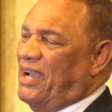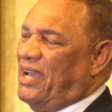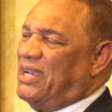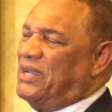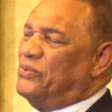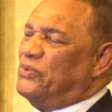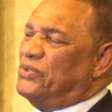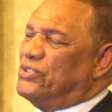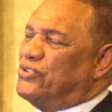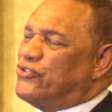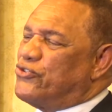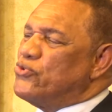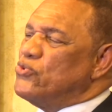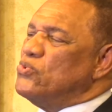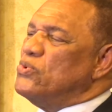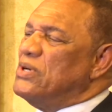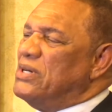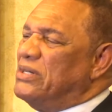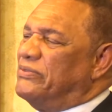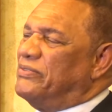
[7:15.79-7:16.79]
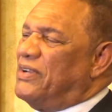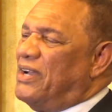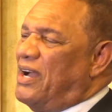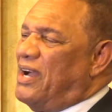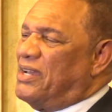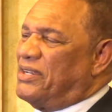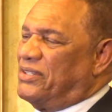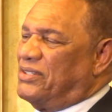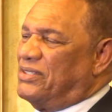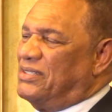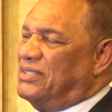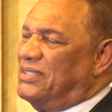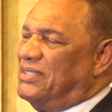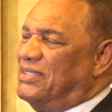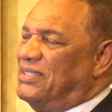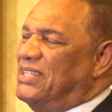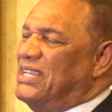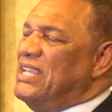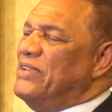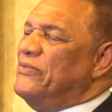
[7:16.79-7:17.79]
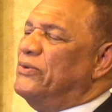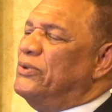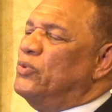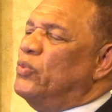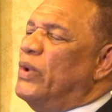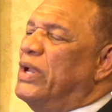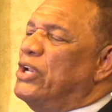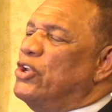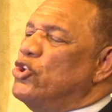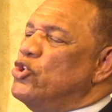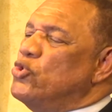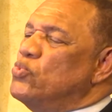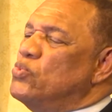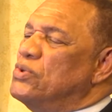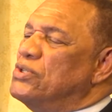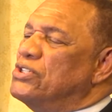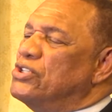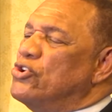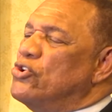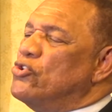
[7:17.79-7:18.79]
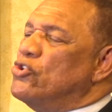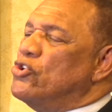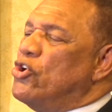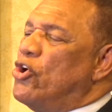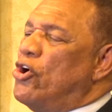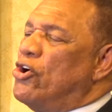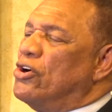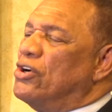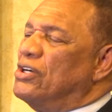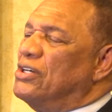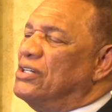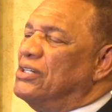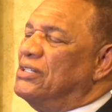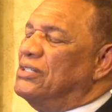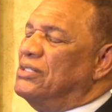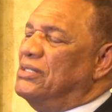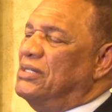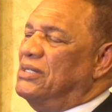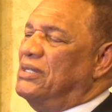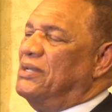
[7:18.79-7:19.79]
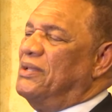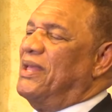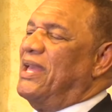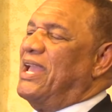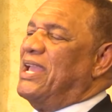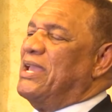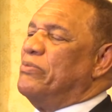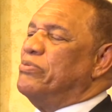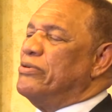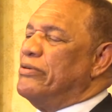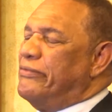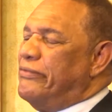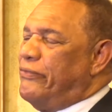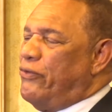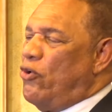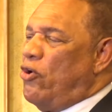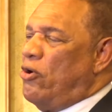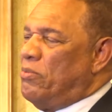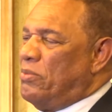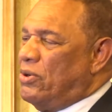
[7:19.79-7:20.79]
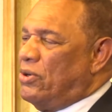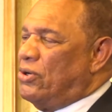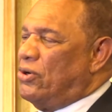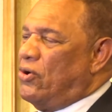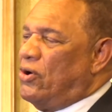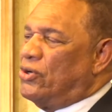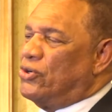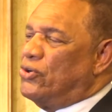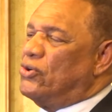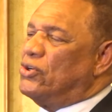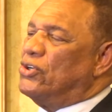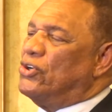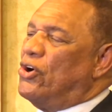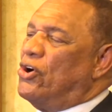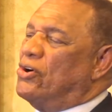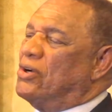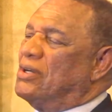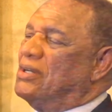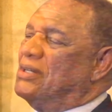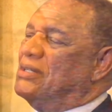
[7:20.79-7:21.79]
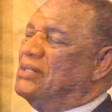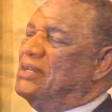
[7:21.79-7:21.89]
And it was true of Carter, even when you were no longer a performer or no longer